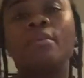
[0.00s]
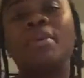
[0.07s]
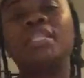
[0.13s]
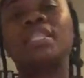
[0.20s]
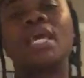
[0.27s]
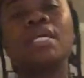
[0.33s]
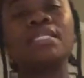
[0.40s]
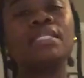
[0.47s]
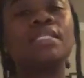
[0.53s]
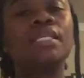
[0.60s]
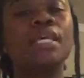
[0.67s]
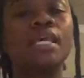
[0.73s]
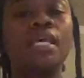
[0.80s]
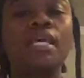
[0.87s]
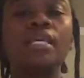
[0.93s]
but that's
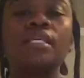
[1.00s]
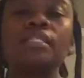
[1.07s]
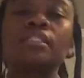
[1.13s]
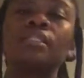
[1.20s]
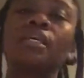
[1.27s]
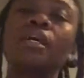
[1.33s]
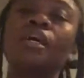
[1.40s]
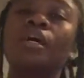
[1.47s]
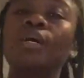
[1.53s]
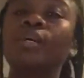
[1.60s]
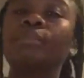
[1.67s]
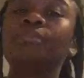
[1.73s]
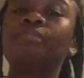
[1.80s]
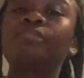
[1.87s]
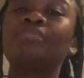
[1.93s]
it.
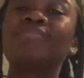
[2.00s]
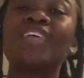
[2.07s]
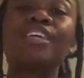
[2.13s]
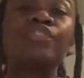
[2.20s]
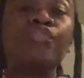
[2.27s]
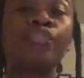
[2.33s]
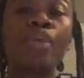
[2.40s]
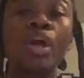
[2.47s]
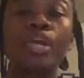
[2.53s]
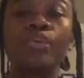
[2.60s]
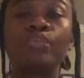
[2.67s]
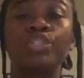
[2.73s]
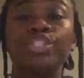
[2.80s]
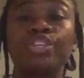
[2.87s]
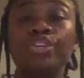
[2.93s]
Thanks for
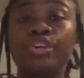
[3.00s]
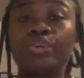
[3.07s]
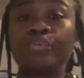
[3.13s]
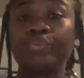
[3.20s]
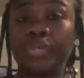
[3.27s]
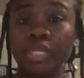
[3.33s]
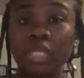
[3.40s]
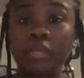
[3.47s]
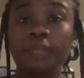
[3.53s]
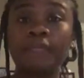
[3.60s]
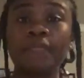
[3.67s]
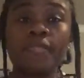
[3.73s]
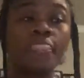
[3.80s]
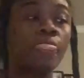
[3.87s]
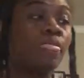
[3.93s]
rocking with your girl Ree.
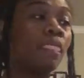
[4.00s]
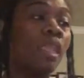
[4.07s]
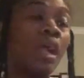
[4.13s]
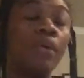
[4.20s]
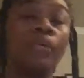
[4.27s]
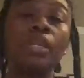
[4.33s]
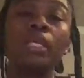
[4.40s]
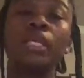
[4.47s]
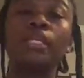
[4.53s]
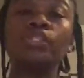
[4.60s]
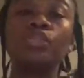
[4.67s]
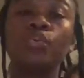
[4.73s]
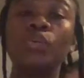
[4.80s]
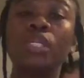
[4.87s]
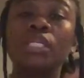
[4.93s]
I really ain't
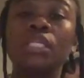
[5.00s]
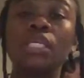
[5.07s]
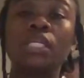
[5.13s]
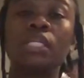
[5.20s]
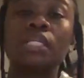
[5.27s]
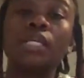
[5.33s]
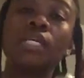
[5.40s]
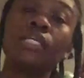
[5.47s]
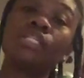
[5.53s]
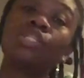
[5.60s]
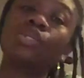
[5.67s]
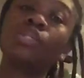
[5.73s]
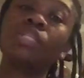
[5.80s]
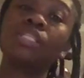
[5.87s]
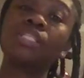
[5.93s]
do anything today,
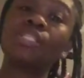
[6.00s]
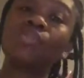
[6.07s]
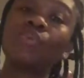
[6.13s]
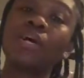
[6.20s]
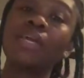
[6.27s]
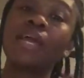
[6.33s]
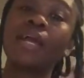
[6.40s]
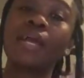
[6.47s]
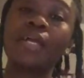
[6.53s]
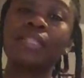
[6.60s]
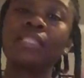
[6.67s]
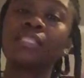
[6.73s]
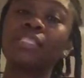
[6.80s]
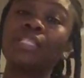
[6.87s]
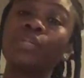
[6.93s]
so this is why I
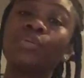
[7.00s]
got this